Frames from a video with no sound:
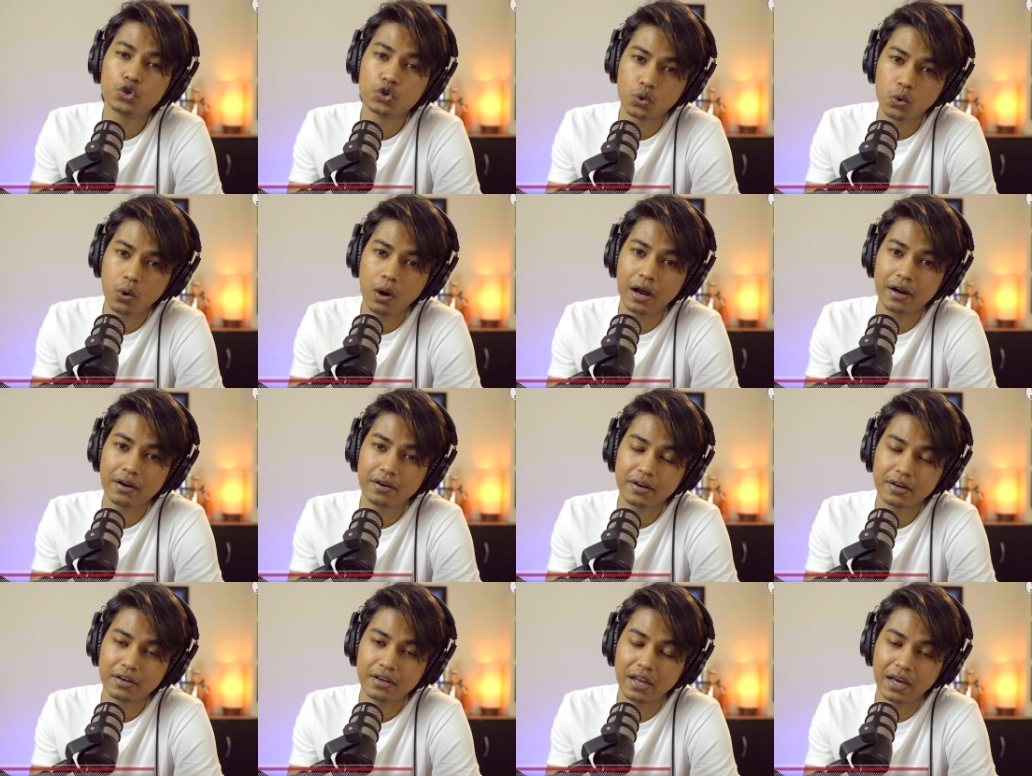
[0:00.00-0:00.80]

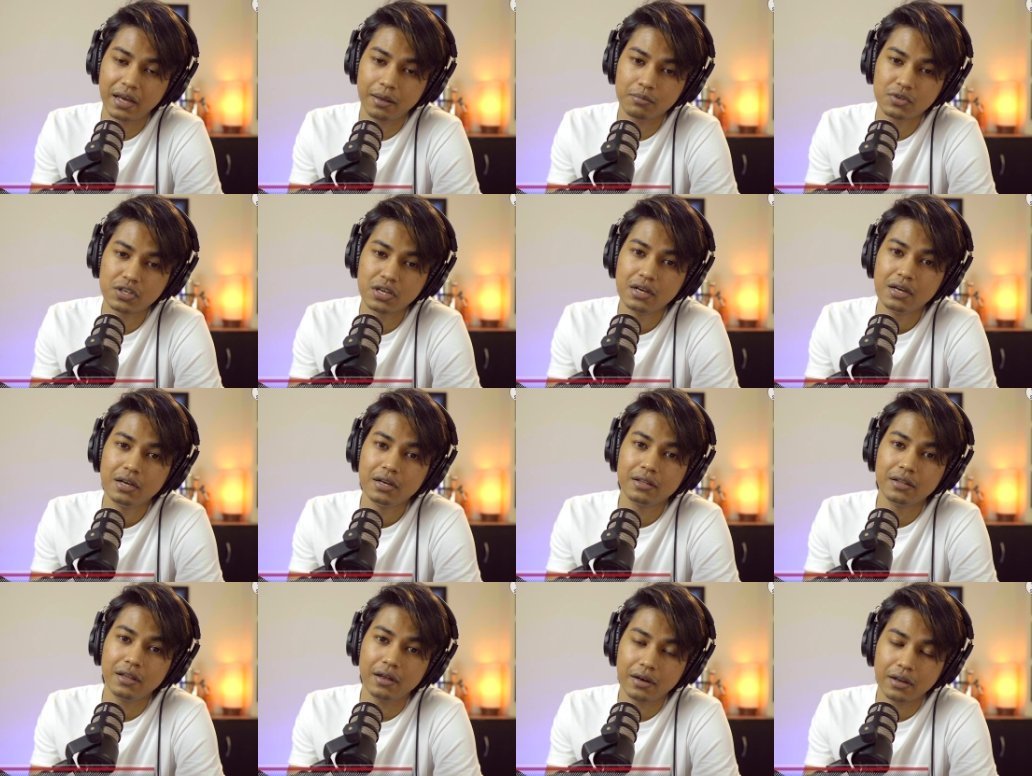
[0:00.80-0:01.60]
200 times
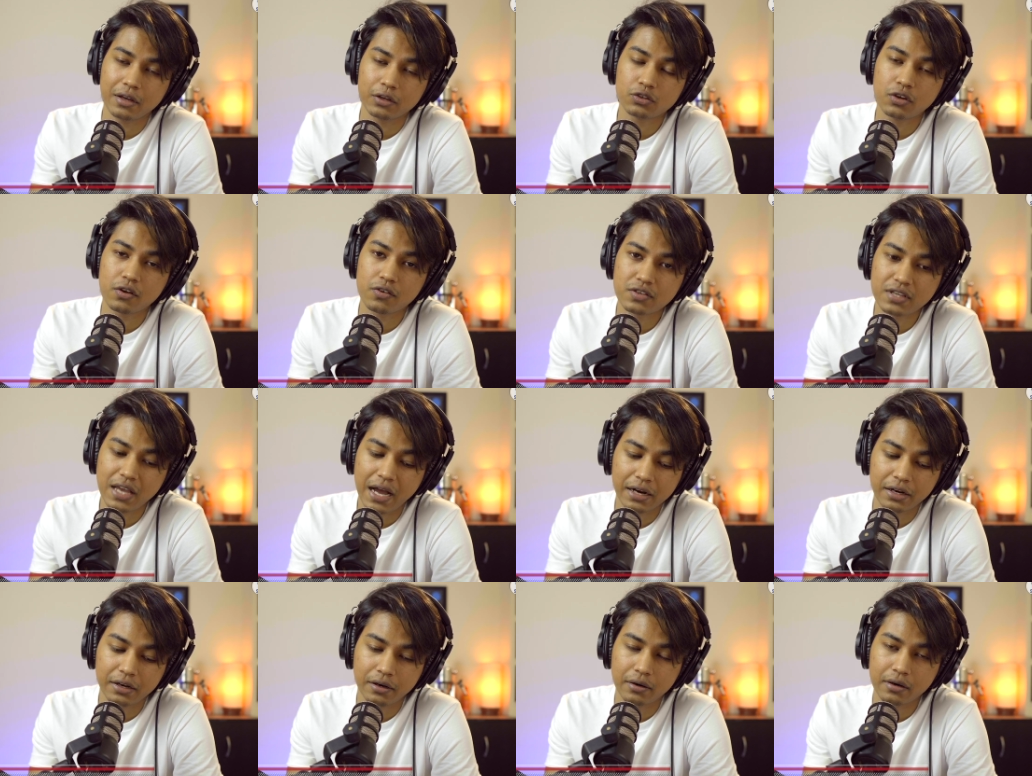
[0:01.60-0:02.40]
the rings of
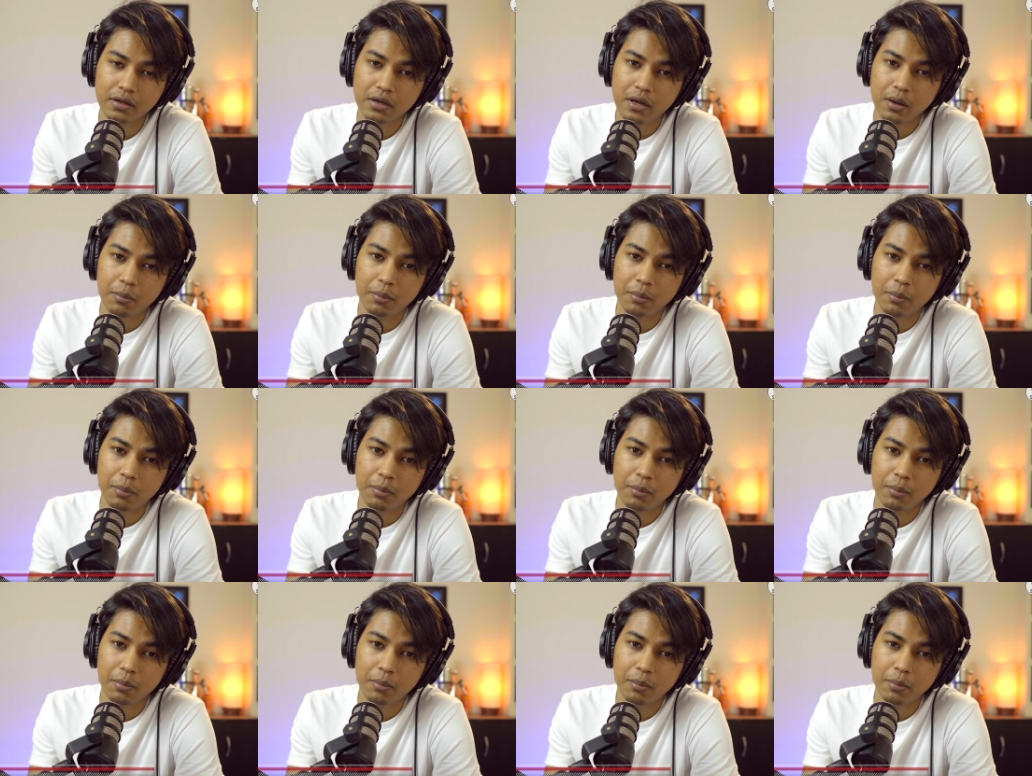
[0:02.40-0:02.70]
Saturn.